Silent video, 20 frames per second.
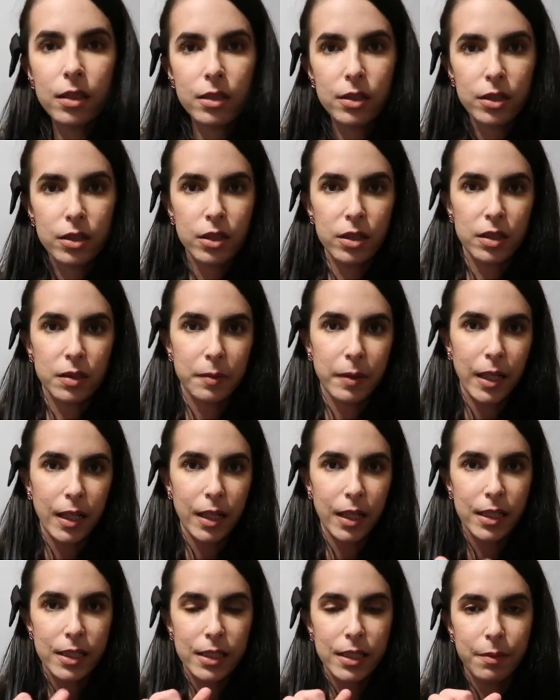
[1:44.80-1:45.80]
Excuse me, I
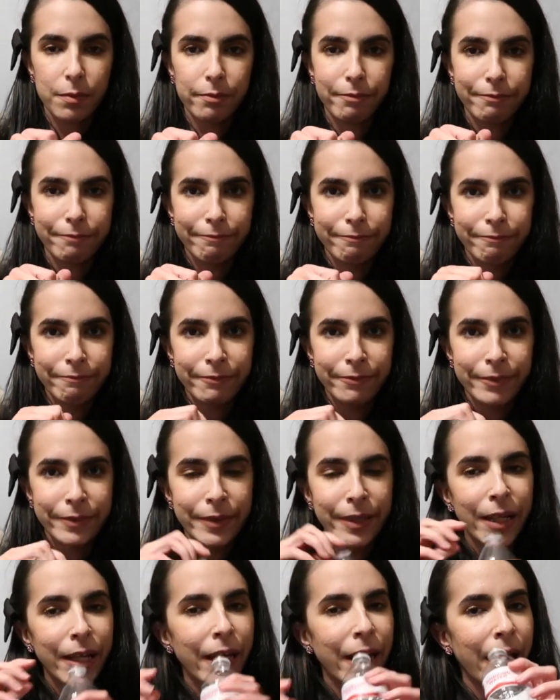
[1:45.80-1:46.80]
need some
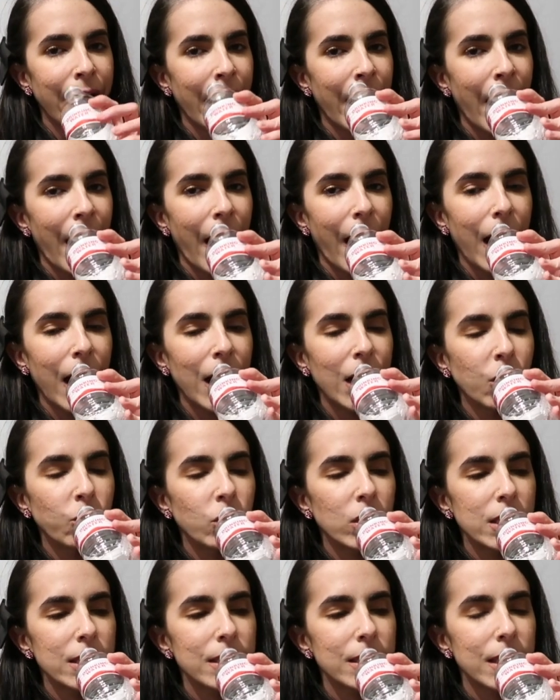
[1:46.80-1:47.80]

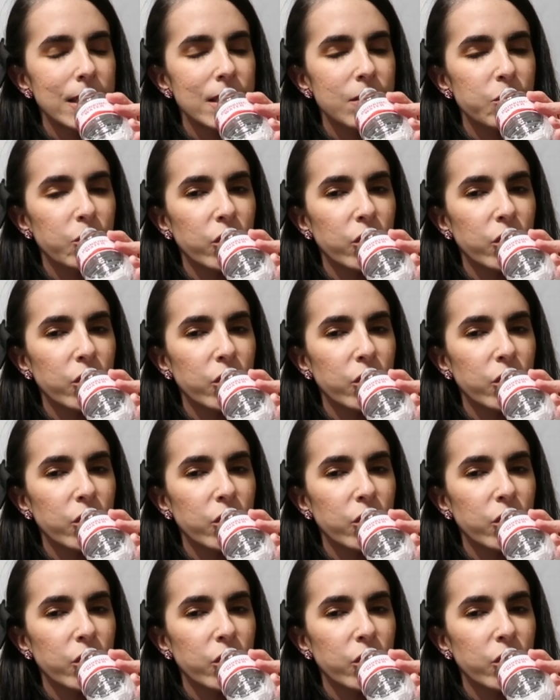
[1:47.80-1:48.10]
aguas, that's